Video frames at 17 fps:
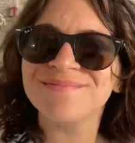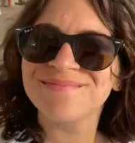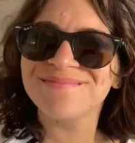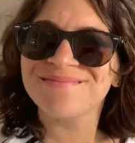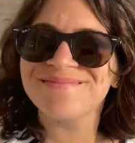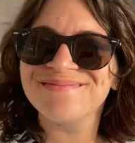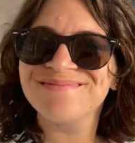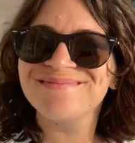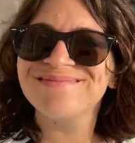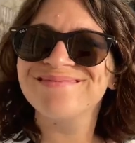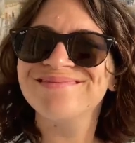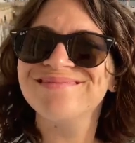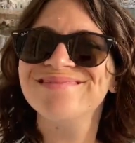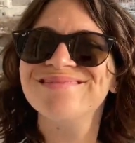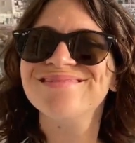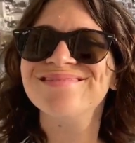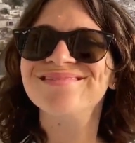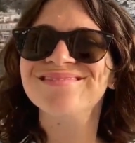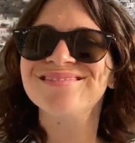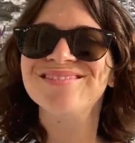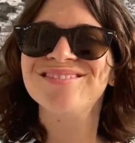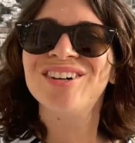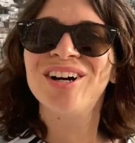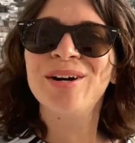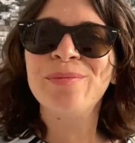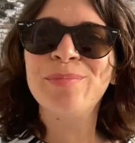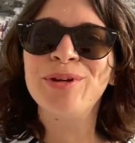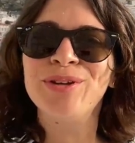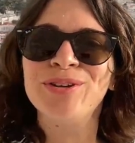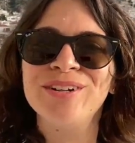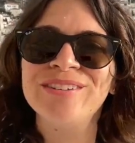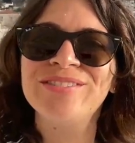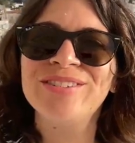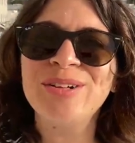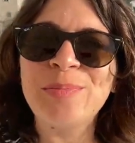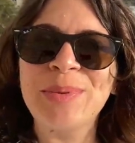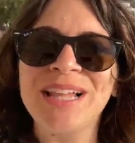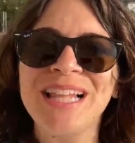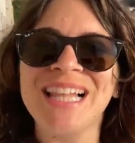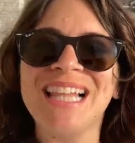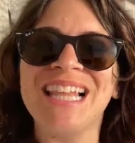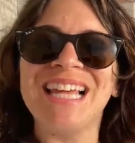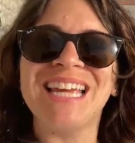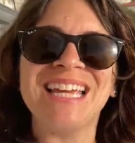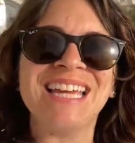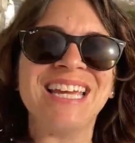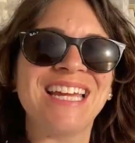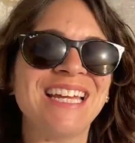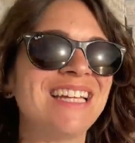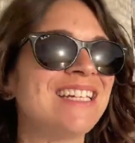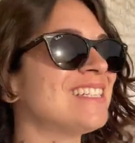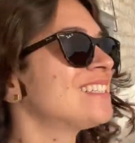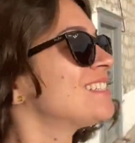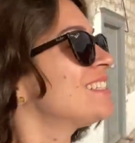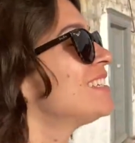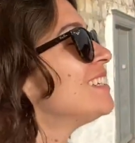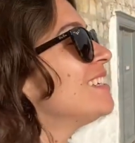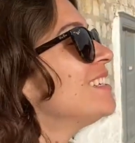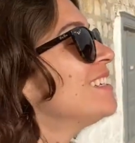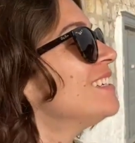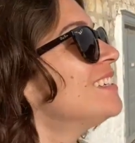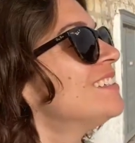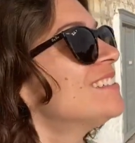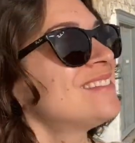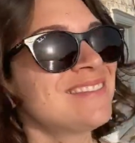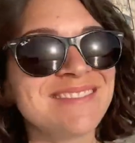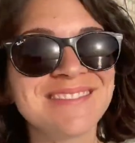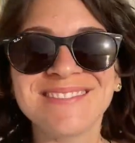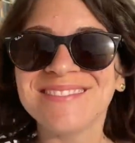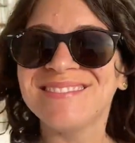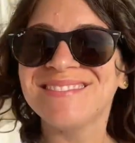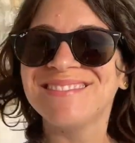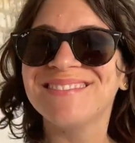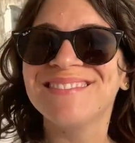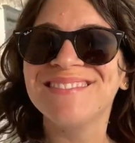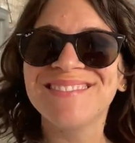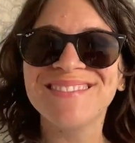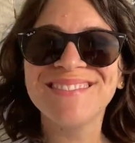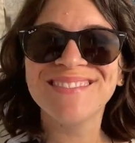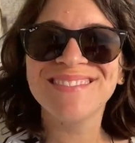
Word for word: sunshine. Thanks as always for watching, and I will see you next time. Bye!